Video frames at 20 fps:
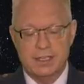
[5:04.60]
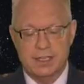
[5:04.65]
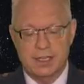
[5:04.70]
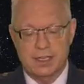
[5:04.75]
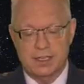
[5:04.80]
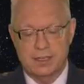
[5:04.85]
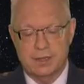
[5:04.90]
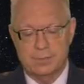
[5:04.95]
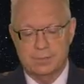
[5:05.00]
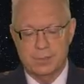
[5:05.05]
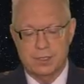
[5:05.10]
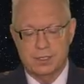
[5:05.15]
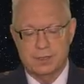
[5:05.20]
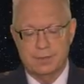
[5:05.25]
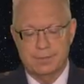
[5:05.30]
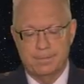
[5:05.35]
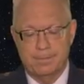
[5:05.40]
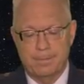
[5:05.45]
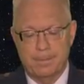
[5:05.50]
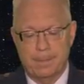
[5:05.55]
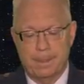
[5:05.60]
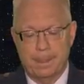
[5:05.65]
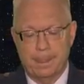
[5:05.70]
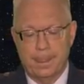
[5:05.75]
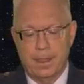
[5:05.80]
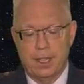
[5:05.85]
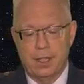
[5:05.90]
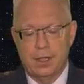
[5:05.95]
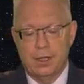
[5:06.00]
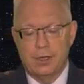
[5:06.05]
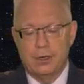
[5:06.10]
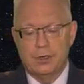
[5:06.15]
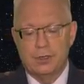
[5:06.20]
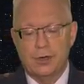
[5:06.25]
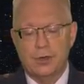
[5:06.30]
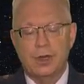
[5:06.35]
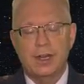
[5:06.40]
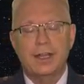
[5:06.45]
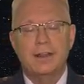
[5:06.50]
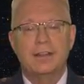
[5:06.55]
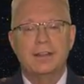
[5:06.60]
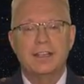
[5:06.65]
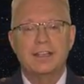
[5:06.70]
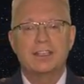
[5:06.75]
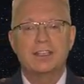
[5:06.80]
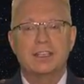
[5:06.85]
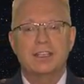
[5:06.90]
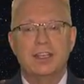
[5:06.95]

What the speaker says: systems. During this